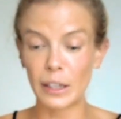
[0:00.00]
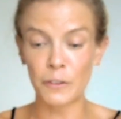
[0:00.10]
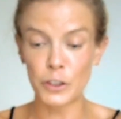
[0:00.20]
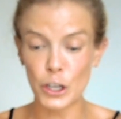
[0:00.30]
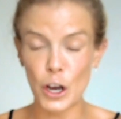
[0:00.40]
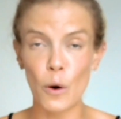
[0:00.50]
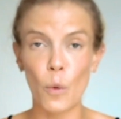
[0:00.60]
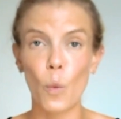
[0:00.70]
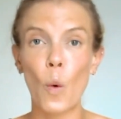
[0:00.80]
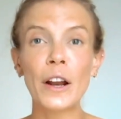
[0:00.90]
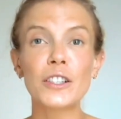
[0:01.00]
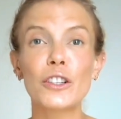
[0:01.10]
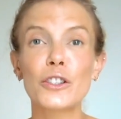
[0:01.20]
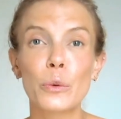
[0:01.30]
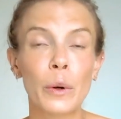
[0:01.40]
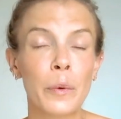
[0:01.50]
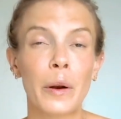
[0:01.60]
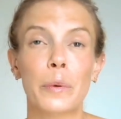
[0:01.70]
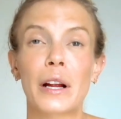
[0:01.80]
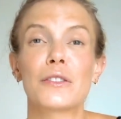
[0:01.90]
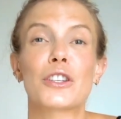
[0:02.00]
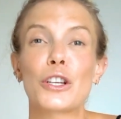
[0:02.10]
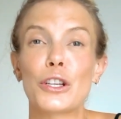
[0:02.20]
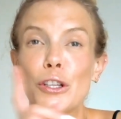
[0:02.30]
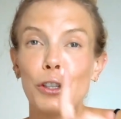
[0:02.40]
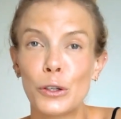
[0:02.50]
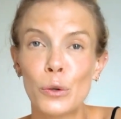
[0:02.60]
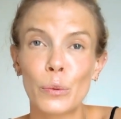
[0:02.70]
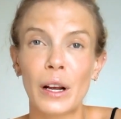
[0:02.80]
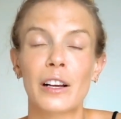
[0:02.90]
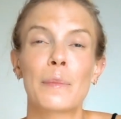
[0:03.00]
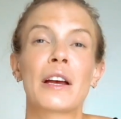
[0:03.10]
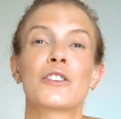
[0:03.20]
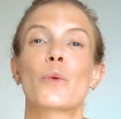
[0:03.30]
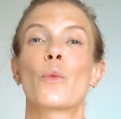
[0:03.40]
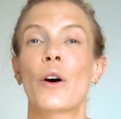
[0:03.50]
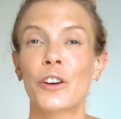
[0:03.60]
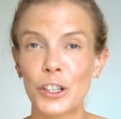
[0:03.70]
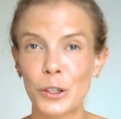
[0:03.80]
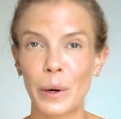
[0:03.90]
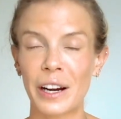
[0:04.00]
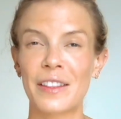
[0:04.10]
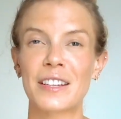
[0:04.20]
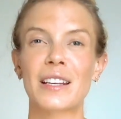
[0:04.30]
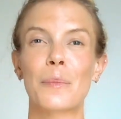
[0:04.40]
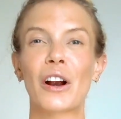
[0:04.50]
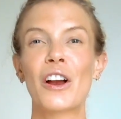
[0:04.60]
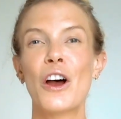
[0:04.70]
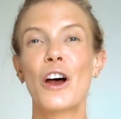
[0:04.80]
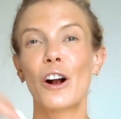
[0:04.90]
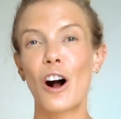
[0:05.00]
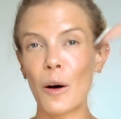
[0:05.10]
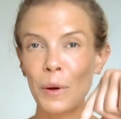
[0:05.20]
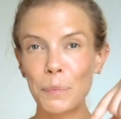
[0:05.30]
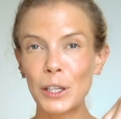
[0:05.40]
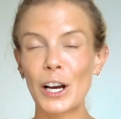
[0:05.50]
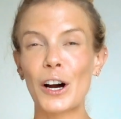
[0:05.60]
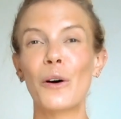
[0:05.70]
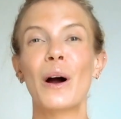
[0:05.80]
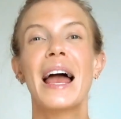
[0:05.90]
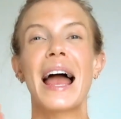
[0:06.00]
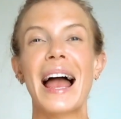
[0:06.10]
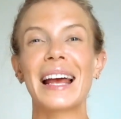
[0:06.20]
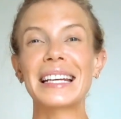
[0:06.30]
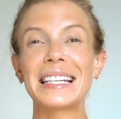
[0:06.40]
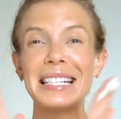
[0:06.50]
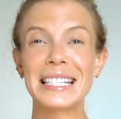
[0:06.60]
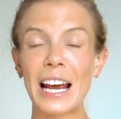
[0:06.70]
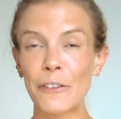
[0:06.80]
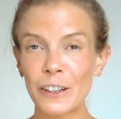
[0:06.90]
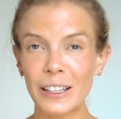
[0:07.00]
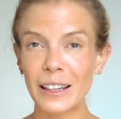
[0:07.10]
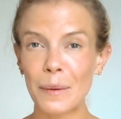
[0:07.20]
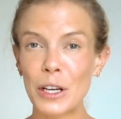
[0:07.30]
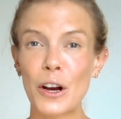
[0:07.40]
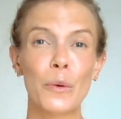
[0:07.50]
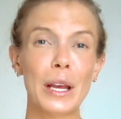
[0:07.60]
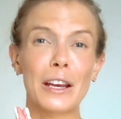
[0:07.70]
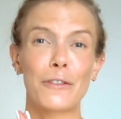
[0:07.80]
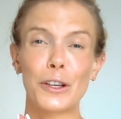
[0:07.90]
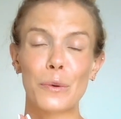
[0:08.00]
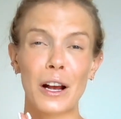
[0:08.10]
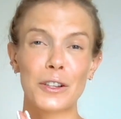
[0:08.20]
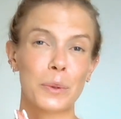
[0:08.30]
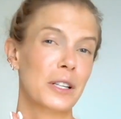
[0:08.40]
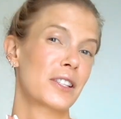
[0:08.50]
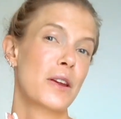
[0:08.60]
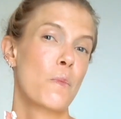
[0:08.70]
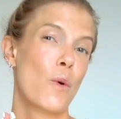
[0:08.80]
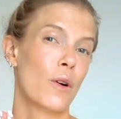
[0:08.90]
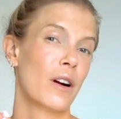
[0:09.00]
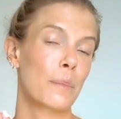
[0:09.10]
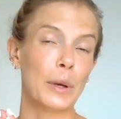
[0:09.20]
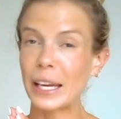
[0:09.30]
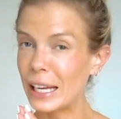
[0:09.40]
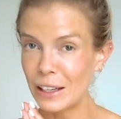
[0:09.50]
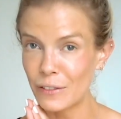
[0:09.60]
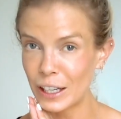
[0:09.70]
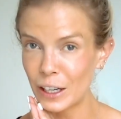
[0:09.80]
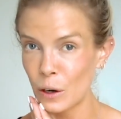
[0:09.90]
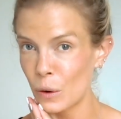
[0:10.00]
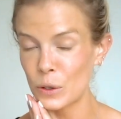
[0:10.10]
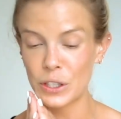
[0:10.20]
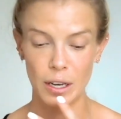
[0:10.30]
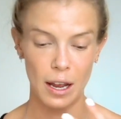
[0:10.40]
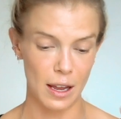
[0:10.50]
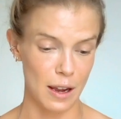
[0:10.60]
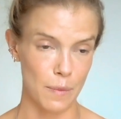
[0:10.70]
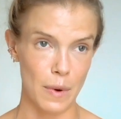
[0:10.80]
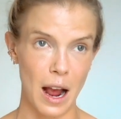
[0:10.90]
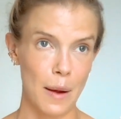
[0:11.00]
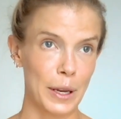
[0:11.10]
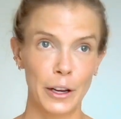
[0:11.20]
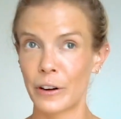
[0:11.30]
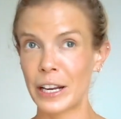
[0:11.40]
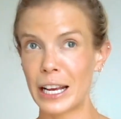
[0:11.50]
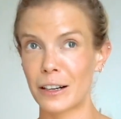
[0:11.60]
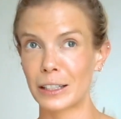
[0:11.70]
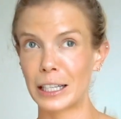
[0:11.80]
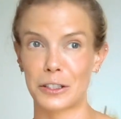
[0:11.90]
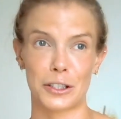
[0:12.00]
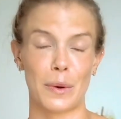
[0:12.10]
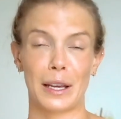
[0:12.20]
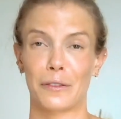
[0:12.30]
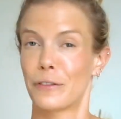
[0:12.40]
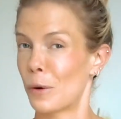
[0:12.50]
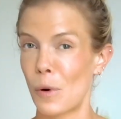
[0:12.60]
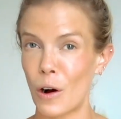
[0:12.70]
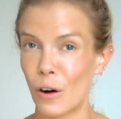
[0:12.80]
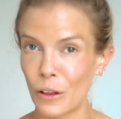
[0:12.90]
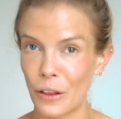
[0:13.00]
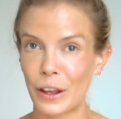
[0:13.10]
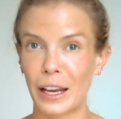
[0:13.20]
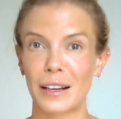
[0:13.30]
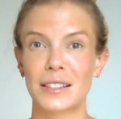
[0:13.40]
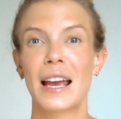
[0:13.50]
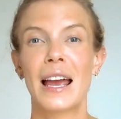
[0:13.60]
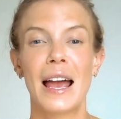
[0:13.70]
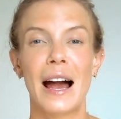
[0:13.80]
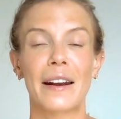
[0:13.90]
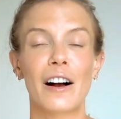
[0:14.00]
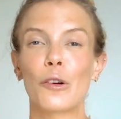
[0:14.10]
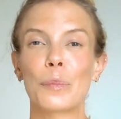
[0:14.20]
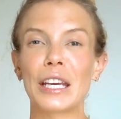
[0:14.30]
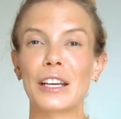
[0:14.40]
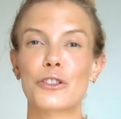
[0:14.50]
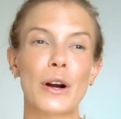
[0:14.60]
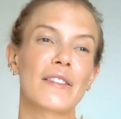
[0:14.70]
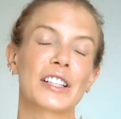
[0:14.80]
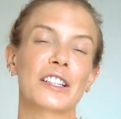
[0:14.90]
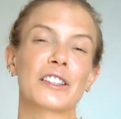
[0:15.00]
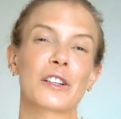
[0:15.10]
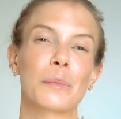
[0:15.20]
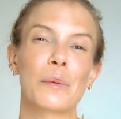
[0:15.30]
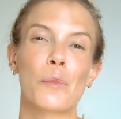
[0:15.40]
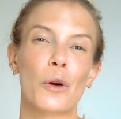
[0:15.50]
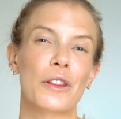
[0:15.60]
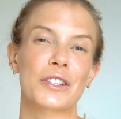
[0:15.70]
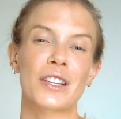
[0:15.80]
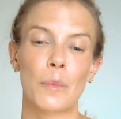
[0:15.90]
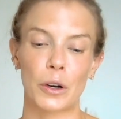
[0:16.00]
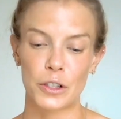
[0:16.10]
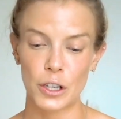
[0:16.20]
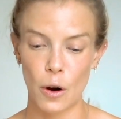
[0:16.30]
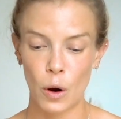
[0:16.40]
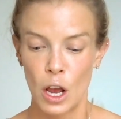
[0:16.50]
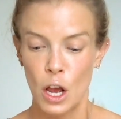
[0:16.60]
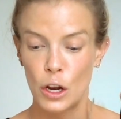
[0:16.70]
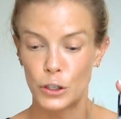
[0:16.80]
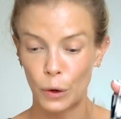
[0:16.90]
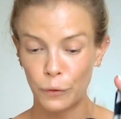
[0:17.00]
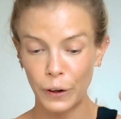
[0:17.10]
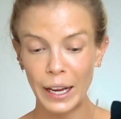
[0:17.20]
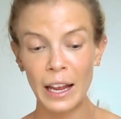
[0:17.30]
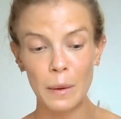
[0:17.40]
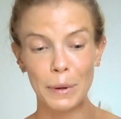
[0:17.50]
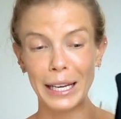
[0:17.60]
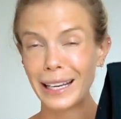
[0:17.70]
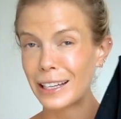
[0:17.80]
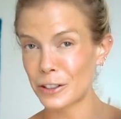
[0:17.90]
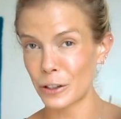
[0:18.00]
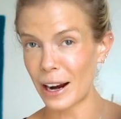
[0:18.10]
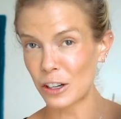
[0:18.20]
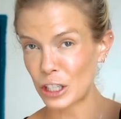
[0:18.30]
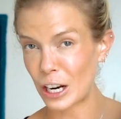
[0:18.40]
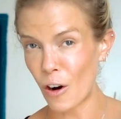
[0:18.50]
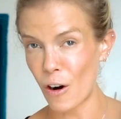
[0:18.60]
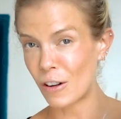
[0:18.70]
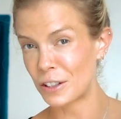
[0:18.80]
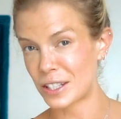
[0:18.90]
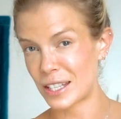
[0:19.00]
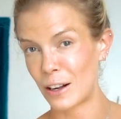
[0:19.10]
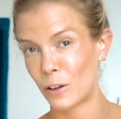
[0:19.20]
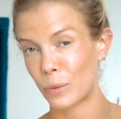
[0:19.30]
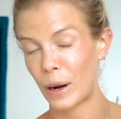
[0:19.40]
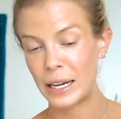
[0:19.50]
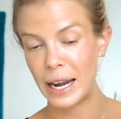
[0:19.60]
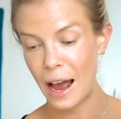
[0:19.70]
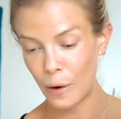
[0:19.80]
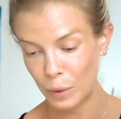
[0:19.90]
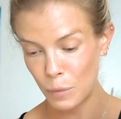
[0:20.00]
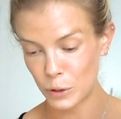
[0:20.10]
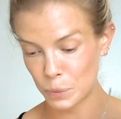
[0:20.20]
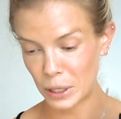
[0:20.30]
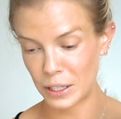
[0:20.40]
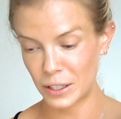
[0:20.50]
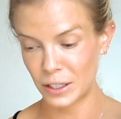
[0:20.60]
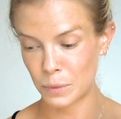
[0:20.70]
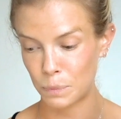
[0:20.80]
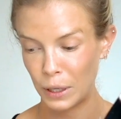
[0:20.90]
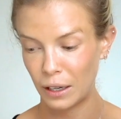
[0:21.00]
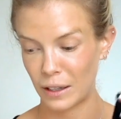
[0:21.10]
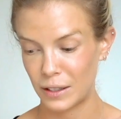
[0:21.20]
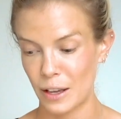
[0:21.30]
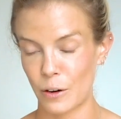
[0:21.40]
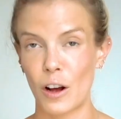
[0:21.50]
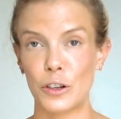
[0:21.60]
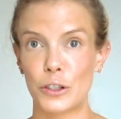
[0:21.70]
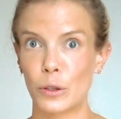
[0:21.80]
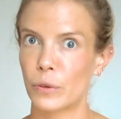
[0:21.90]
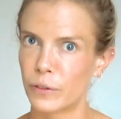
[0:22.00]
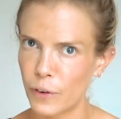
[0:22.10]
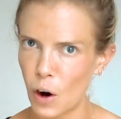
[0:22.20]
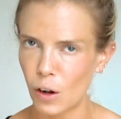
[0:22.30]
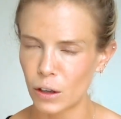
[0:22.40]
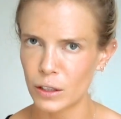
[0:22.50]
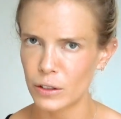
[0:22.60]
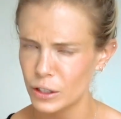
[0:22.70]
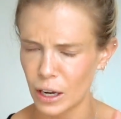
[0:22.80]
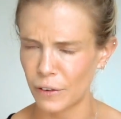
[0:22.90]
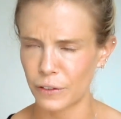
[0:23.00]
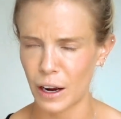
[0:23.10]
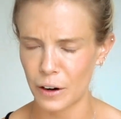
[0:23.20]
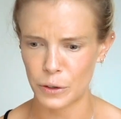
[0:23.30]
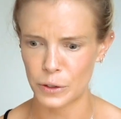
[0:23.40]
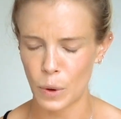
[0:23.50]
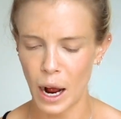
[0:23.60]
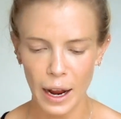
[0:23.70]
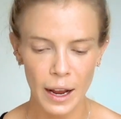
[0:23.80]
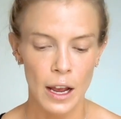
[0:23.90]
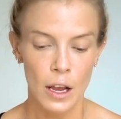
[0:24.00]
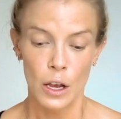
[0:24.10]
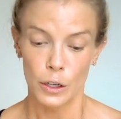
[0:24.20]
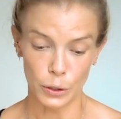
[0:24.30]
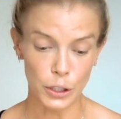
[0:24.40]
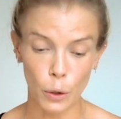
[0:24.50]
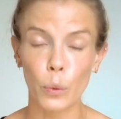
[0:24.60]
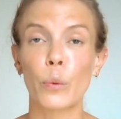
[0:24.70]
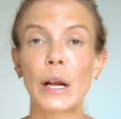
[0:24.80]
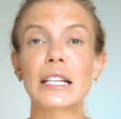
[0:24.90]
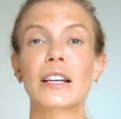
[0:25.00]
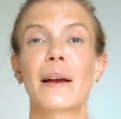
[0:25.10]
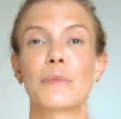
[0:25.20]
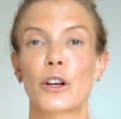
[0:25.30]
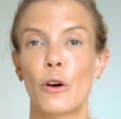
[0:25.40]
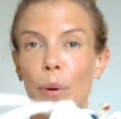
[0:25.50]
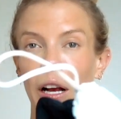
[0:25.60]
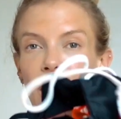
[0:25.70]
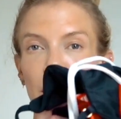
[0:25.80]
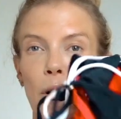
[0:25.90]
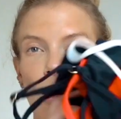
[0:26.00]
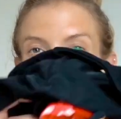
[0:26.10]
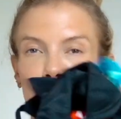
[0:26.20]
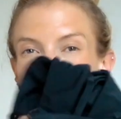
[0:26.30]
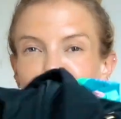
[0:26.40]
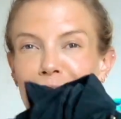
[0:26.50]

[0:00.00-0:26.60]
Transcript: love to know what swimwear brands you recommend. What are you wearing this summer? Comment below, and definitely let me know if you guys want to see more bikini videos. I'm here in Italy, so I can film all the things, and I'll be traveling a little bit more this summer. So don't forget, bikinis are actually on sale right now in most places because they're on to fall stuff, God knows why. So it's a great time to go pick up all of these